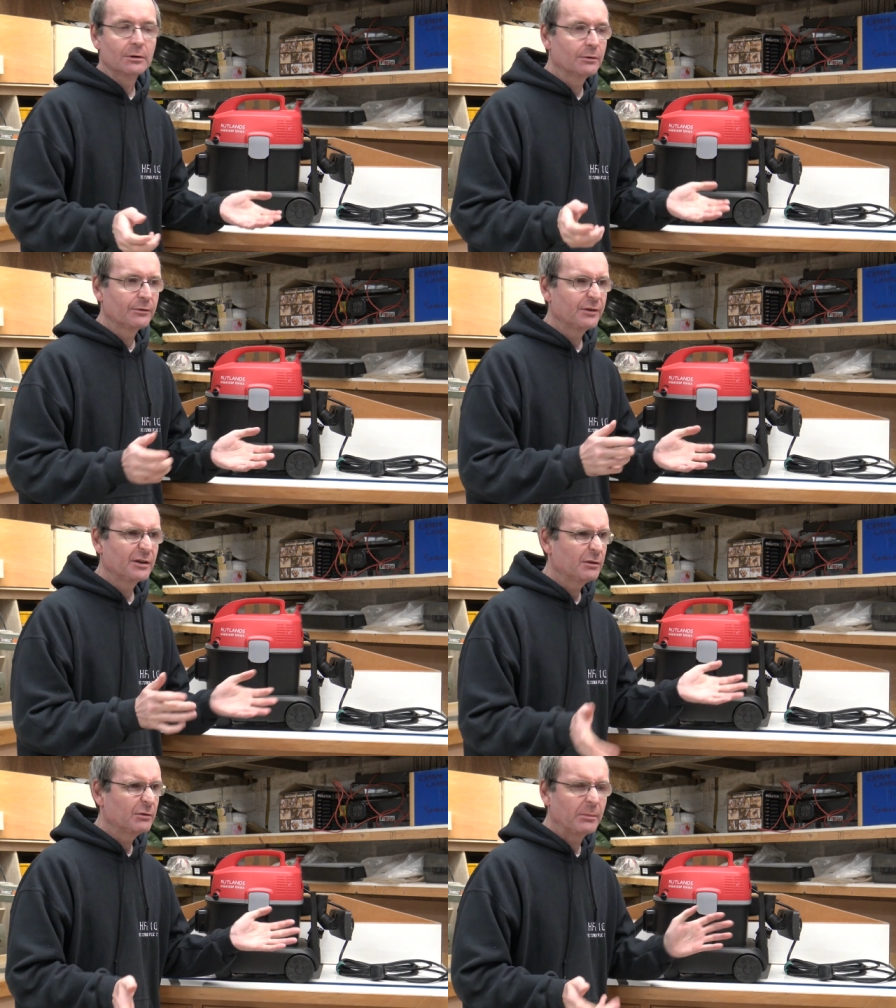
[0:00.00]
I
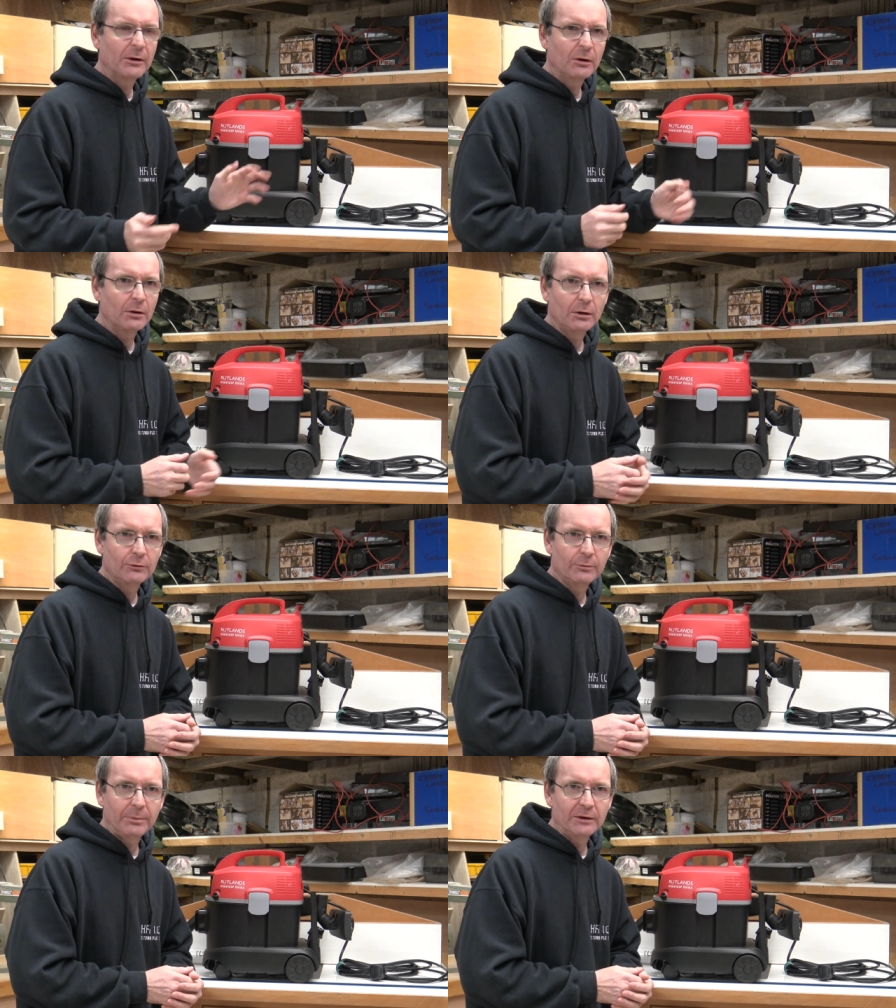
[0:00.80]
think it was about a
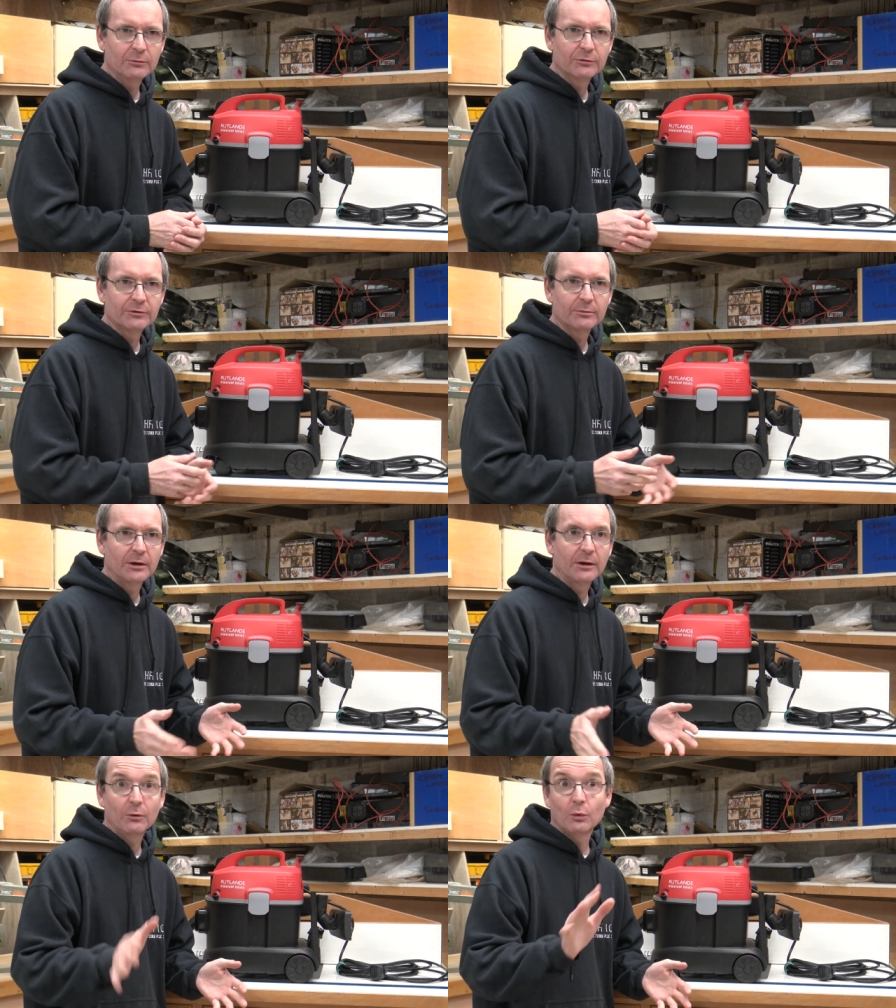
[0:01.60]
hundred pounds or something
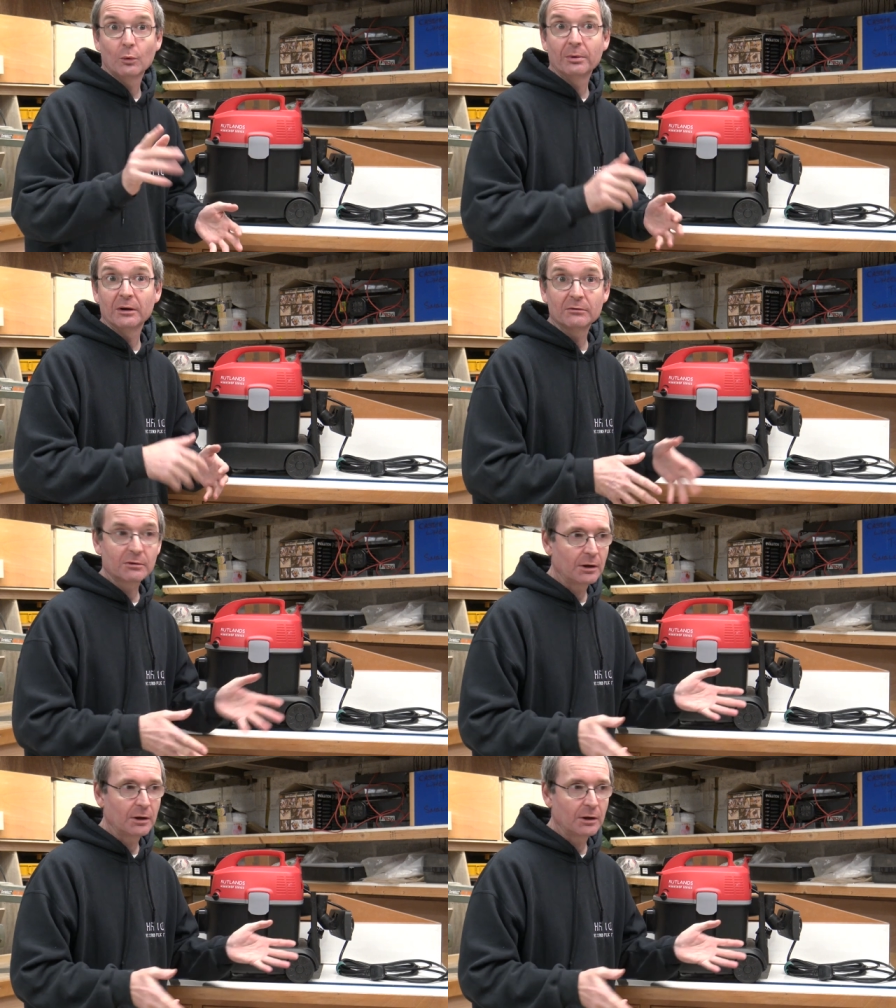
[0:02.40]
like that all but a